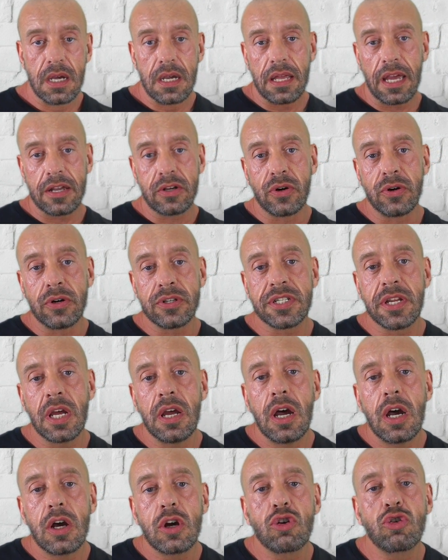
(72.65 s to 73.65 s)
They cause
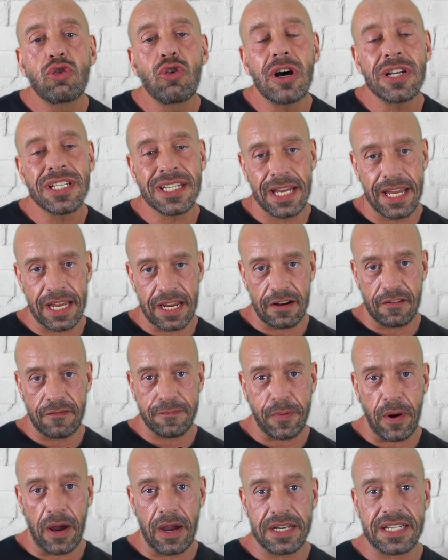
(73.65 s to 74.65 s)
cross-linking of
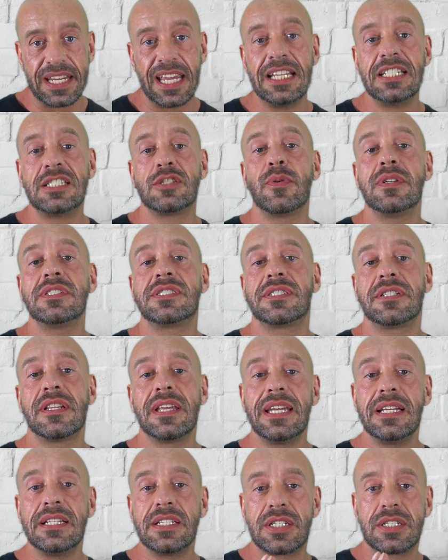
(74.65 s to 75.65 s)
proteins, which
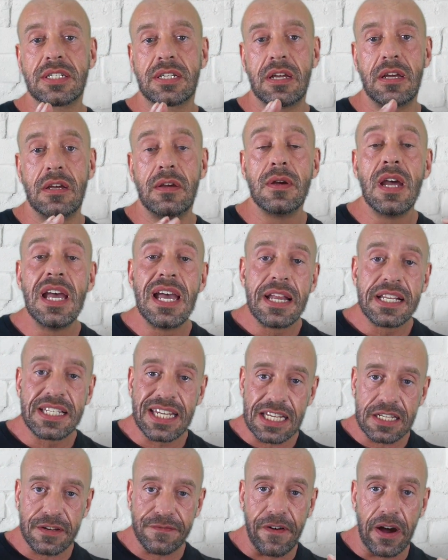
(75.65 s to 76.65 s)
leads to
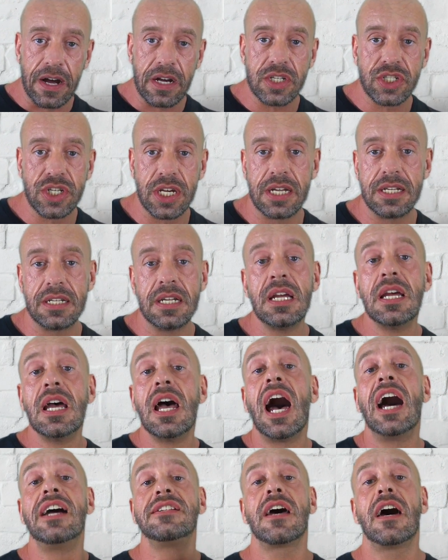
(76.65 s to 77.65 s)
dysfunction
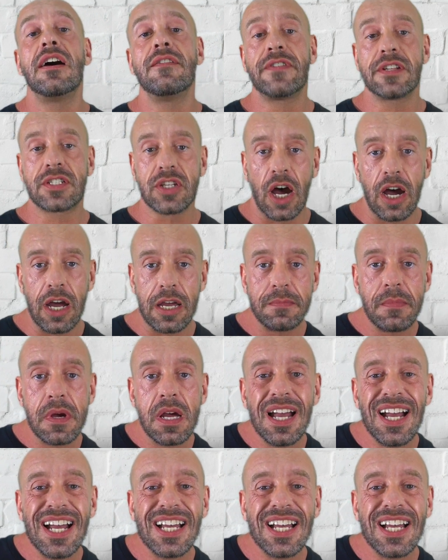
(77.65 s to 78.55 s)
and, over time,